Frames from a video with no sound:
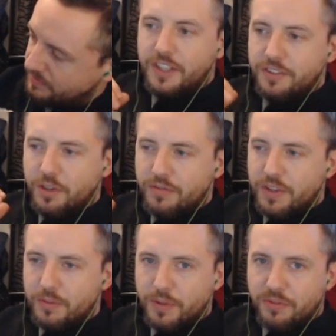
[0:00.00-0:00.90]
So I
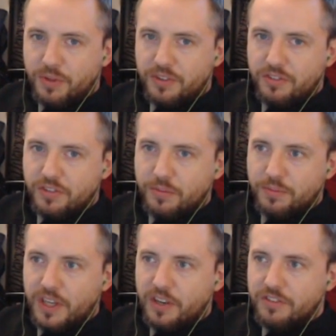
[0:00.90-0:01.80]
found the best way to drop
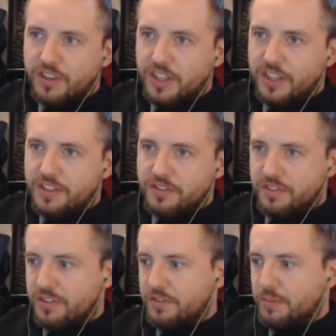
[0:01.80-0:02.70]
the outside edge
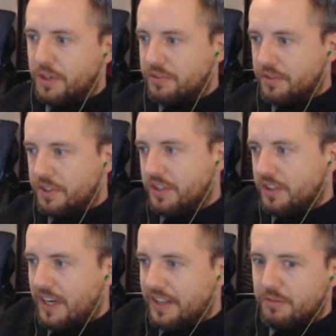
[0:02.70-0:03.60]
isn't by doing it
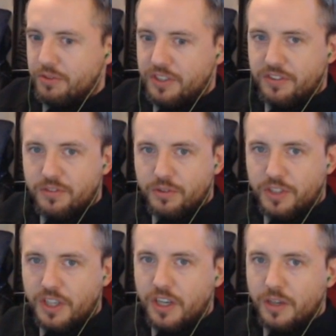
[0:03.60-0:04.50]
at the wrist or
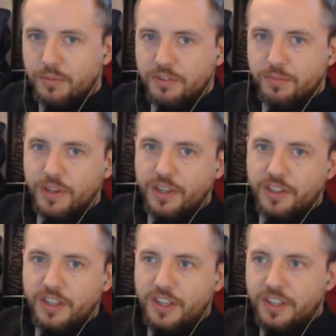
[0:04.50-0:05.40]
the arm, it's by
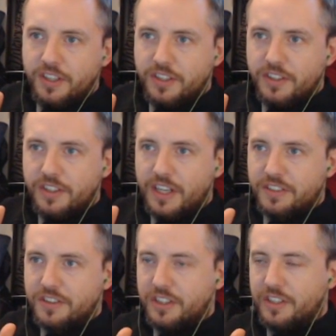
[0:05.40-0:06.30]

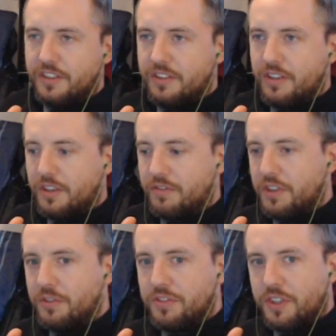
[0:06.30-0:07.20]
actually kind of
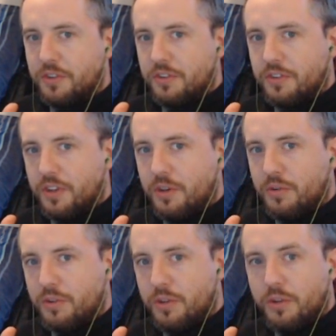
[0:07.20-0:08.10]
tilting the
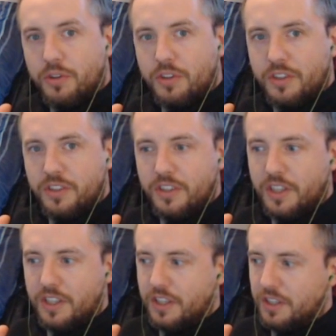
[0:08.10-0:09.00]
whole core,
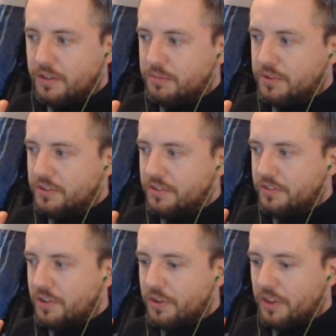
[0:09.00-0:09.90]

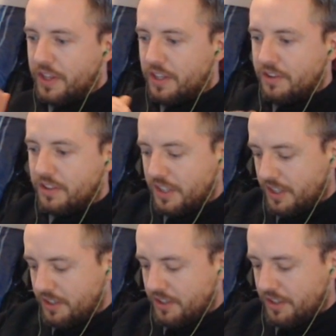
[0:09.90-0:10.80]
so that then
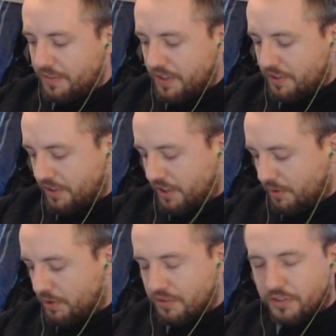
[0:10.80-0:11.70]
if there's like a
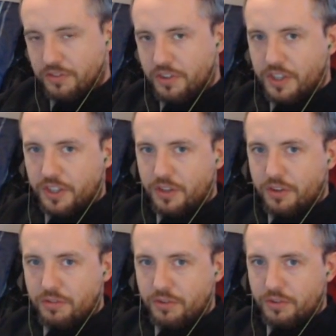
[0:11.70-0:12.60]
horizontal line going
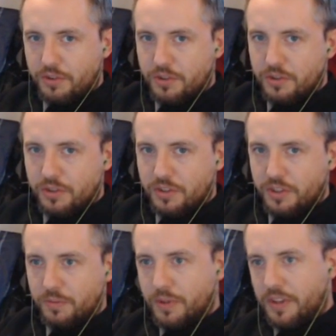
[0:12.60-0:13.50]
through your core,
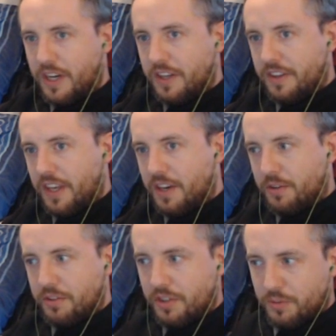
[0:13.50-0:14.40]
you put that at the
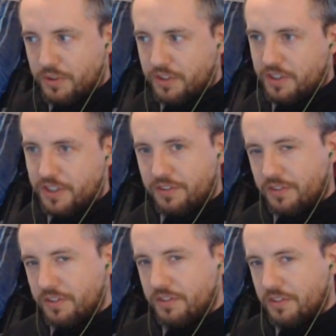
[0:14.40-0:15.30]
angle that you want the disc
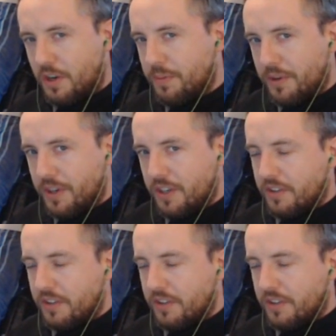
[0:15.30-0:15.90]
to come out at.